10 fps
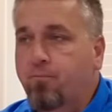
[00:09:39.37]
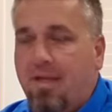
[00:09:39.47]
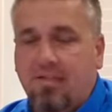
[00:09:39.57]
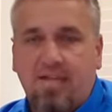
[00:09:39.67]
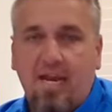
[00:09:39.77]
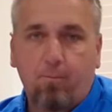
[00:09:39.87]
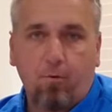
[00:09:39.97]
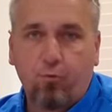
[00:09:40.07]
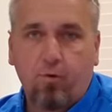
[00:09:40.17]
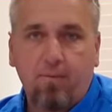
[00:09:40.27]

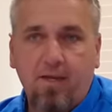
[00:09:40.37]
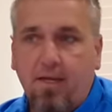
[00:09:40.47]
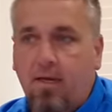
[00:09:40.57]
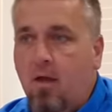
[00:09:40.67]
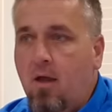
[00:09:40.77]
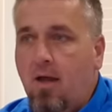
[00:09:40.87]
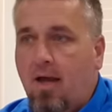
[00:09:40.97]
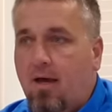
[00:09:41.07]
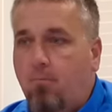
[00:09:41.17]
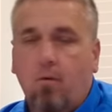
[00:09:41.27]
Examples would be
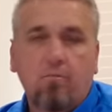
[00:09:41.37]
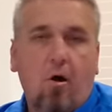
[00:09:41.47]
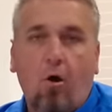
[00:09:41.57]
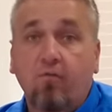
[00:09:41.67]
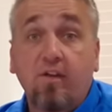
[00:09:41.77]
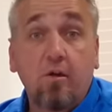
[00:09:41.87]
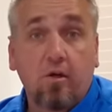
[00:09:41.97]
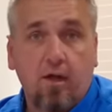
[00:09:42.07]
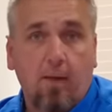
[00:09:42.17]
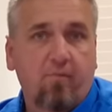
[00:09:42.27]
uh, RV
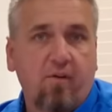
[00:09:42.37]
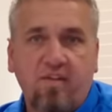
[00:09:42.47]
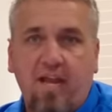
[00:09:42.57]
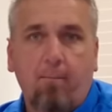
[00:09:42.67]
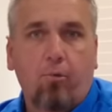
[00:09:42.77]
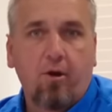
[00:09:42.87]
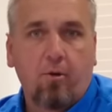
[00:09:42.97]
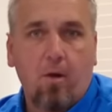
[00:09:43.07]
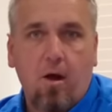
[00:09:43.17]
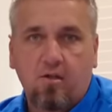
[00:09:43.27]
hookup, 50 amp
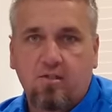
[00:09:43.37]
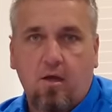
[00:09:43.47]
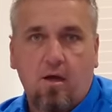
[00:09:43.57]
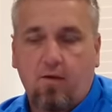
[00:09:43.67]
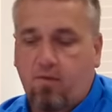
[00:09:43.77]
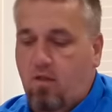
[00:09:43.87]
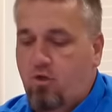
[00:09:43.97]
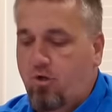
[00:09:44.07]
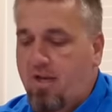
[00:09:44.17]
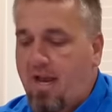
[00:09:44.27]
breaker box. Uh,
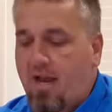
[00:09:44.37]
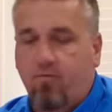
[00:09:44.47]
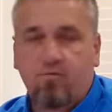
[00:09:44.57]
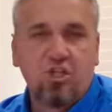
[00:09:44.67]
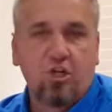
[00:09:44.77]
you can have